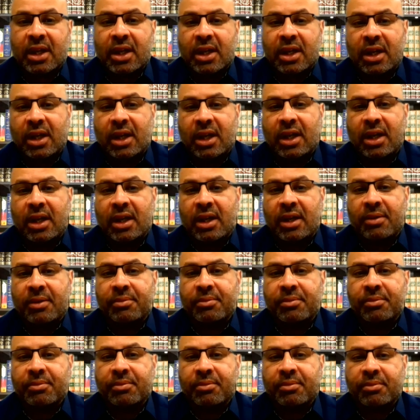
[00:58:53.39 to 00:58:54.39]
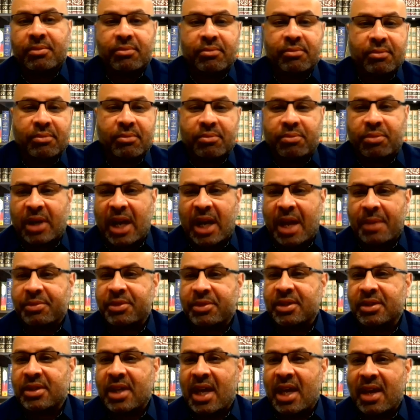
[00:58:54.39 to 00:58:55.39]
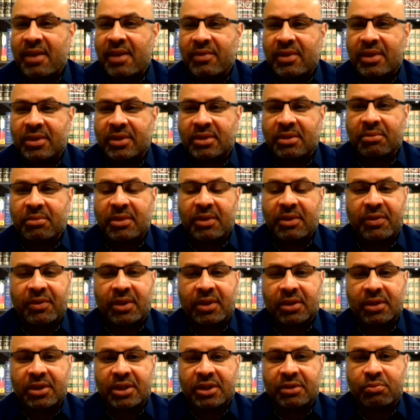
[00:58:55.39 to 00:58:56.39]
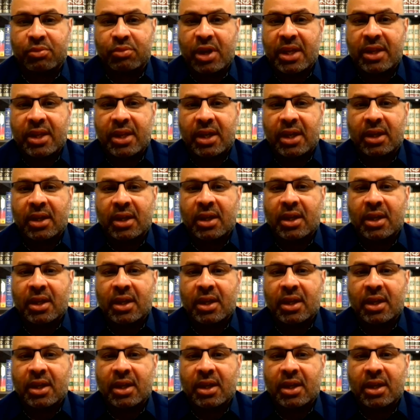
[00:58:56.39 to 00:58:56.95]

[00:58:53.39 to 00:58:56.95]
um, perhaps is having some difficulties breathing?